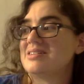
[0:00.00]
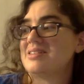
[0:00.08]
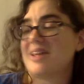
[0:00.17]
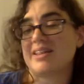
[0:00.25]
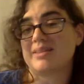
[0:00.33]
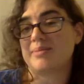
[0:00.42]

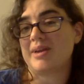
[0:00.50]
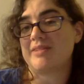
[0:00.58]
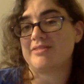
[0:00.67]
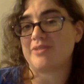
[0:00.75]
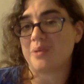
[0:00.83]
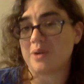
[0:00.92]
the main
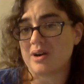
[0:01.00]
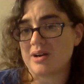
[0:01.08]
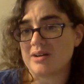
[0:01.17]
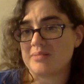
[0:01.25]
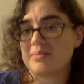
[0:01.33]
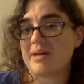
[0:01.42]

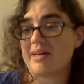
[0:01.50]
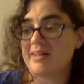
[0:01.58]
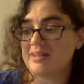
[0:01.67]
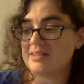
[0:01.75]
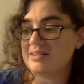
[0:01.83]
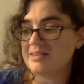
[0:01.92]
four, but